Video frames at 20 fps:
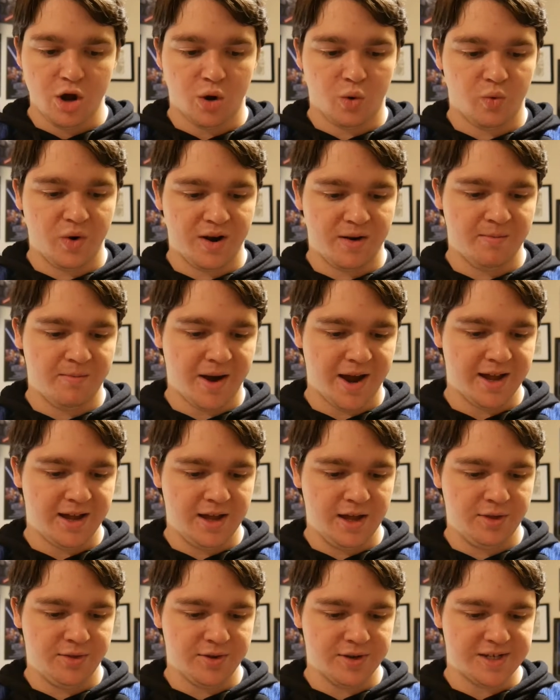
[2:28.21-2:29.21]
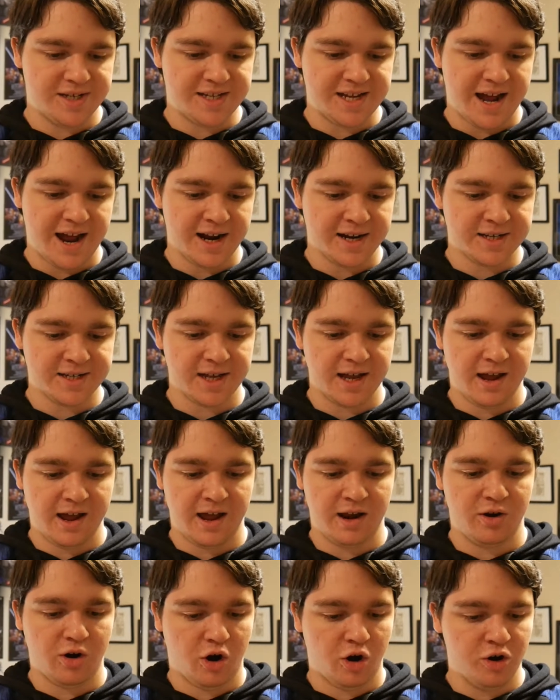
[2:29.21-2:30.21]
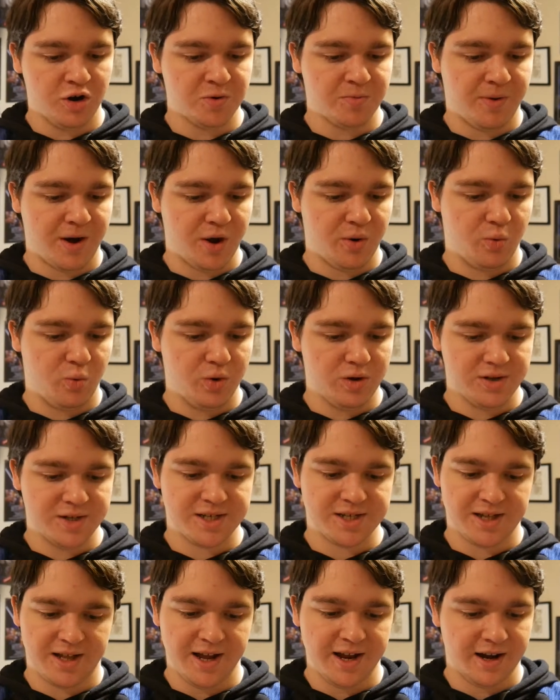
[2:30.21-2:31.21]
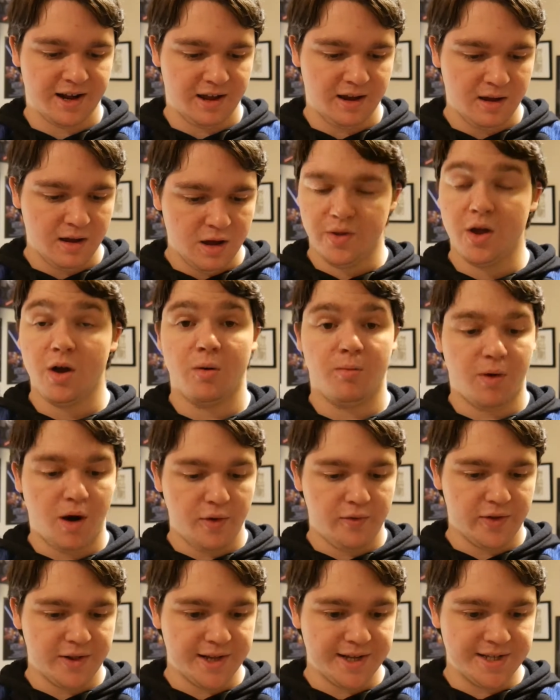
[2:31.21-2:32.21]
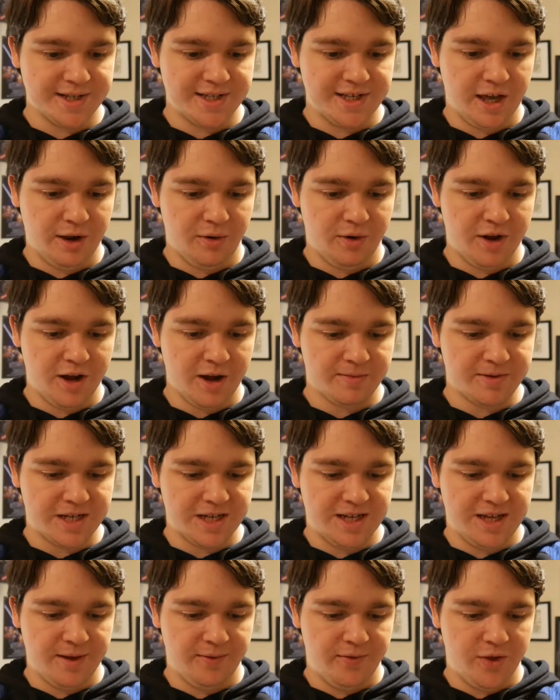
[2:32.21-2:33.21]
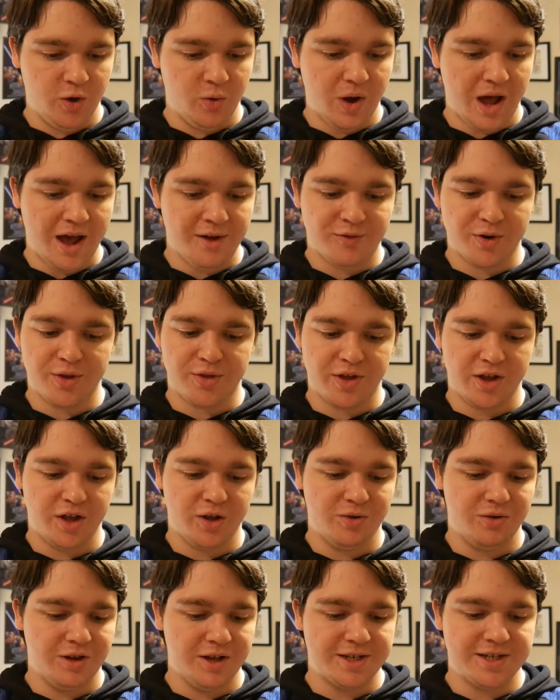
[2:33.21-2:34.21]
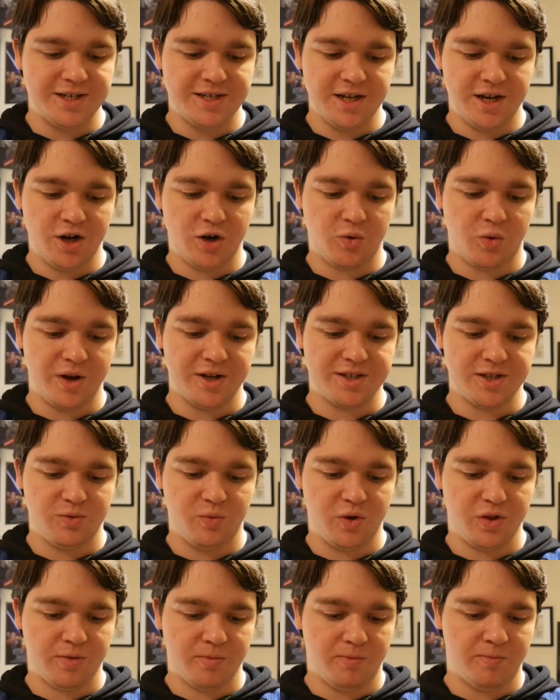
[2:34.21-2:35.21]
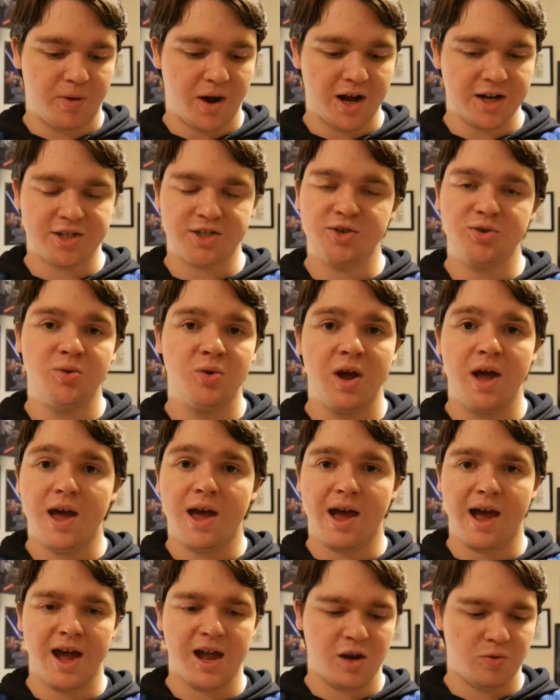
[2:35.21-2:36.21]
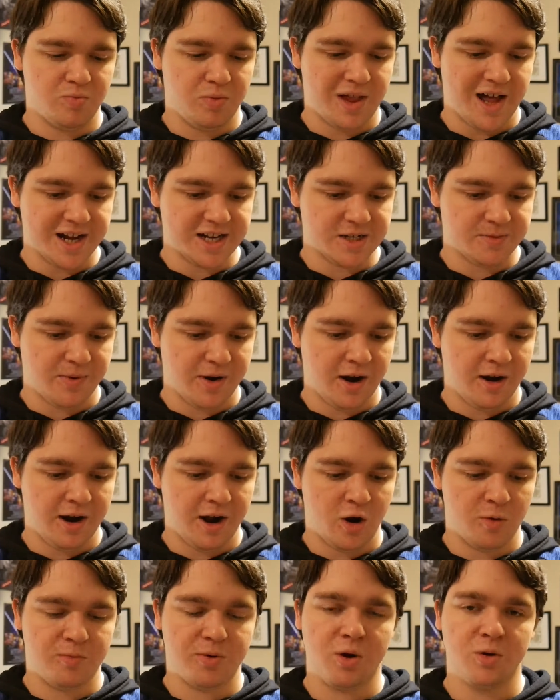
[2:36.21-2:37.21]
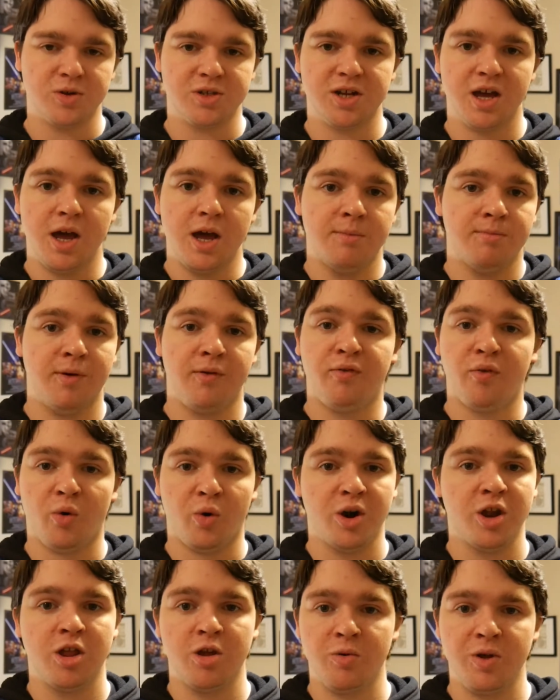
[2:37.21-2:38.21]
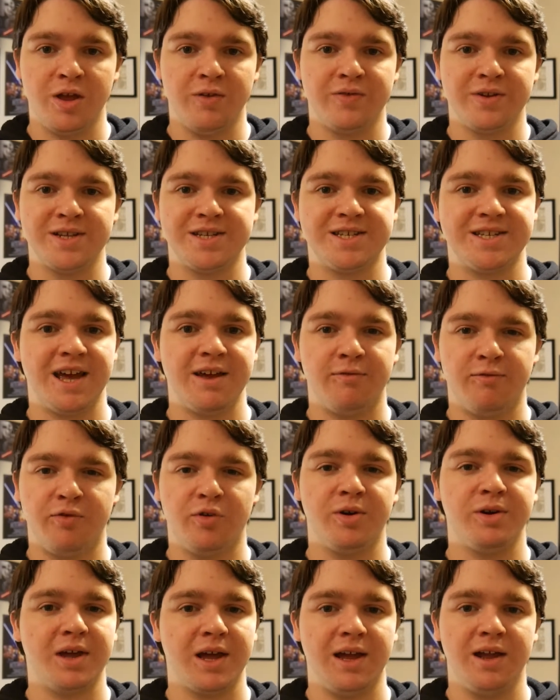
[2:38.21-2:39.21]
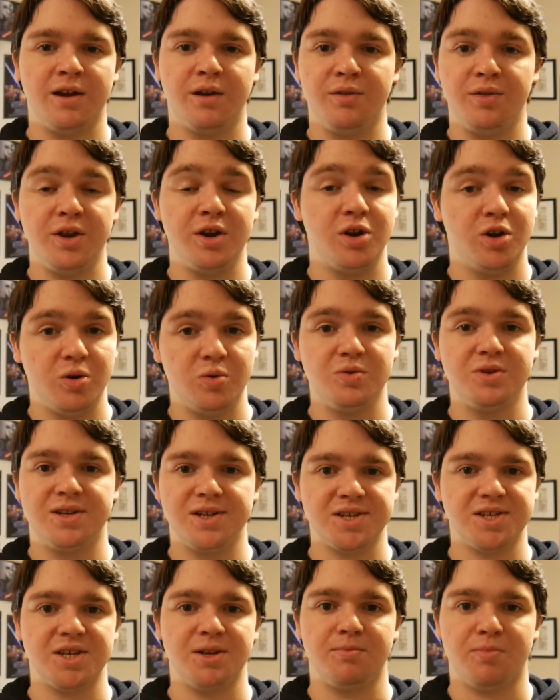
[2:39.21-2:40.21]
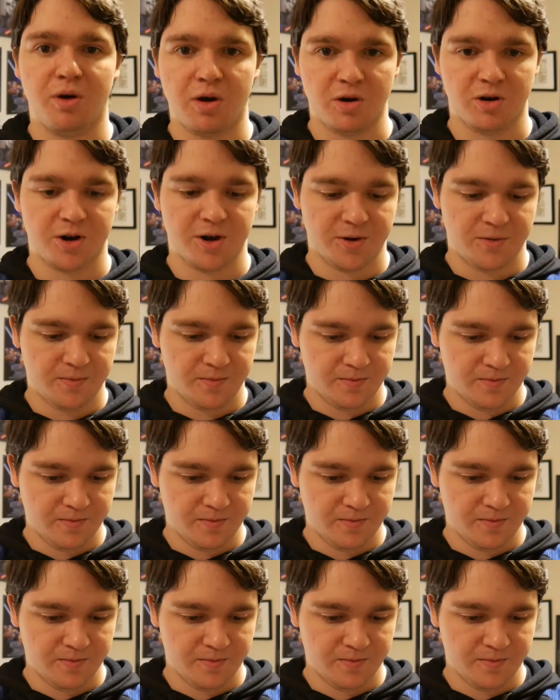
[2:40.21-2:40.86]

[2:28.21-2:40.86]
Written by Ethan Sachs and art by Will Sliney, Marvel is gearing up to give you everything you need to get acquainted with Batuu and Black Spire Outpost before you even set foot in the new Disney park.